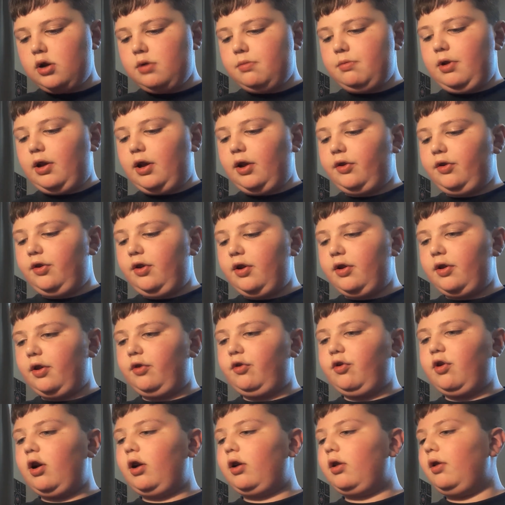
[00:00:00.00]
Because, the
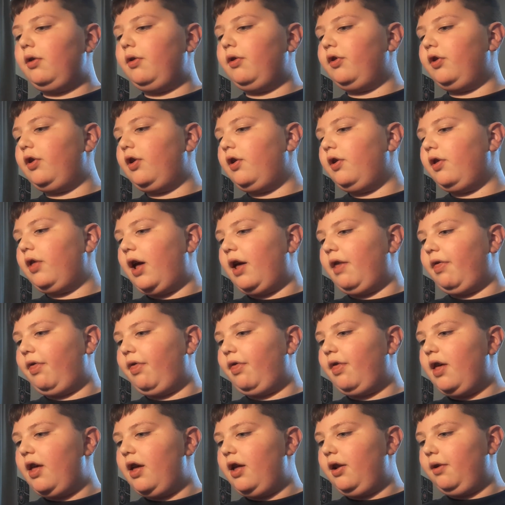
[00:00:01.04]
chocolate wasn't all that
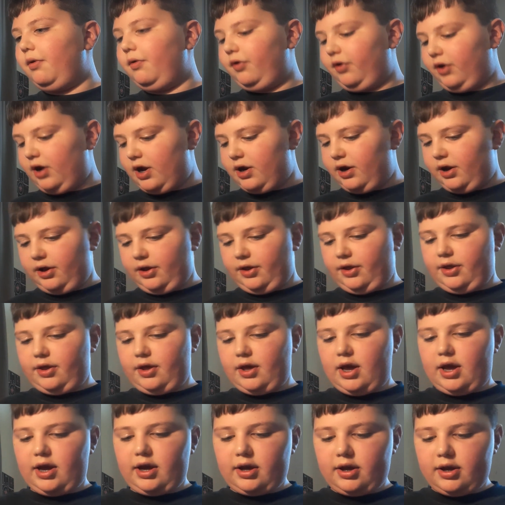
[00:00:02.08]
thin, it was kind of
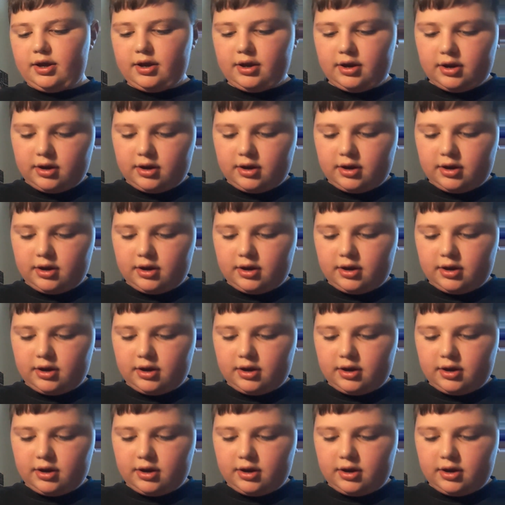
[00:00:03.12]
thick.